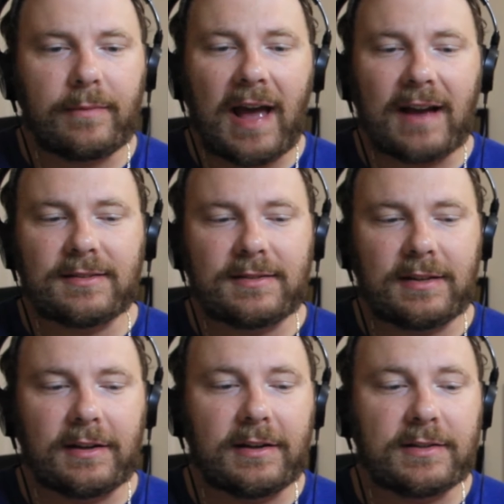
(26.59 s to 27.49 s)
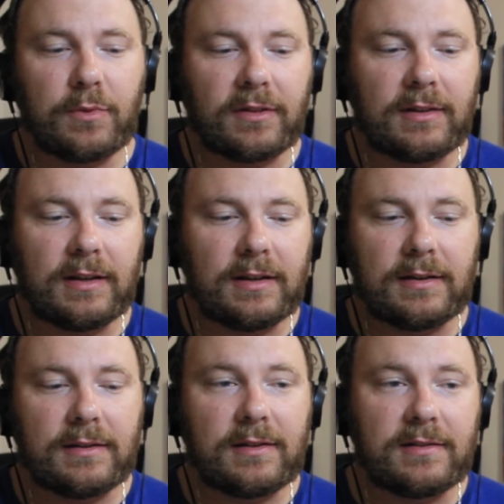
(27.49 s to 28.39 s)
ecstasy is what
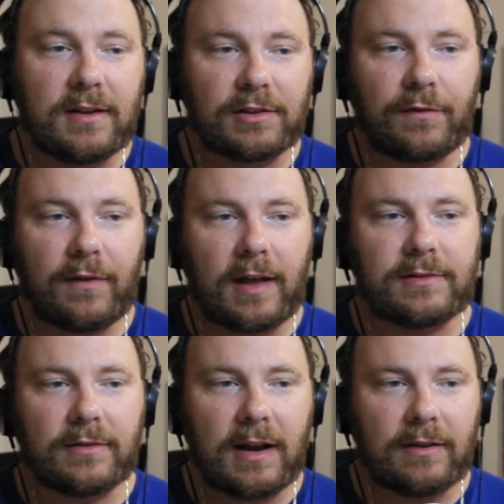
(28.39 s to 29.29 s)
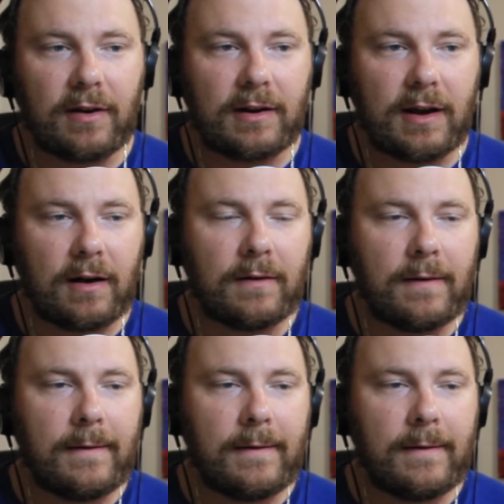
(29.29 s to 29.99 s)
the Dutch fans are getting right now.